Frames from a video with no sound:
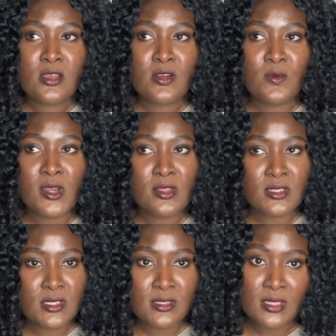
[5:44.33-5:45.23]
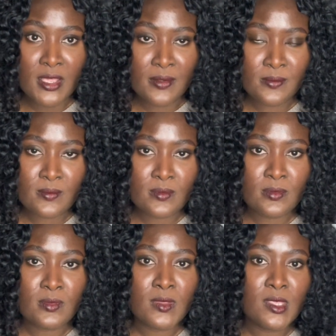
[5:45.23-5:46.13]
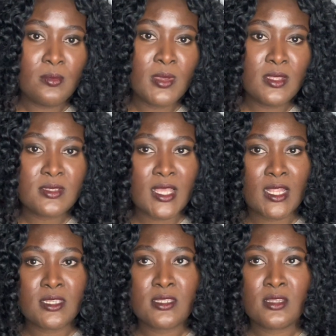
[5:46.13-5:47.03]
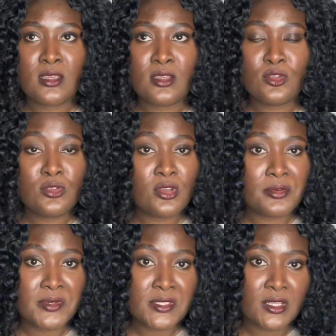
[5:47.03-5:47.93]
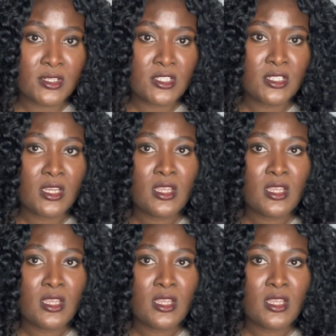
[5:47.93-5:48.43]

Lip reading: What does this say? It means that do your research.